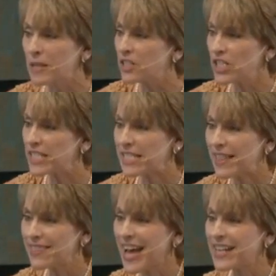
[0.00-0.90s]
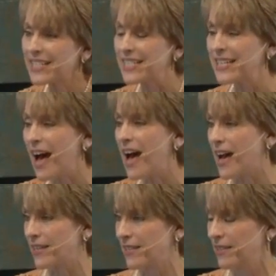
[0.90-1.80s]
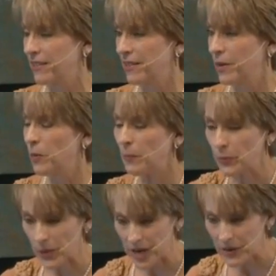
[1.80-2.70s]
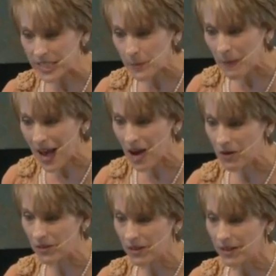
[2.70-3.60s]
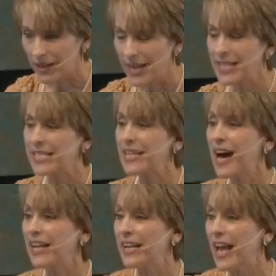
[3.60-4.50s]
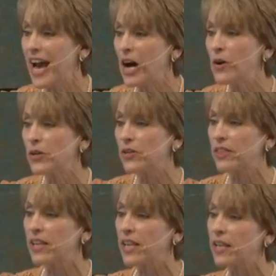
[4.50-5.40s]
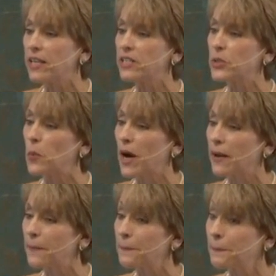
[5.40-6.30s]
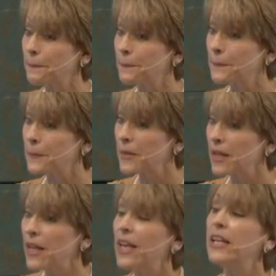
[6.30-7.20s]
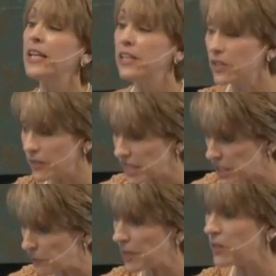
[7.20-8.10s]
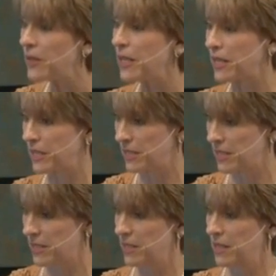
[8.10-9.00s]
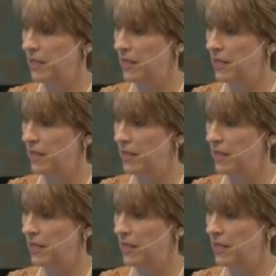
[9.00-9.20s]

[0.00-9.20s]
Jesus said, that's not what prayer is about. It's not an outer thing, it's what? An inner experience.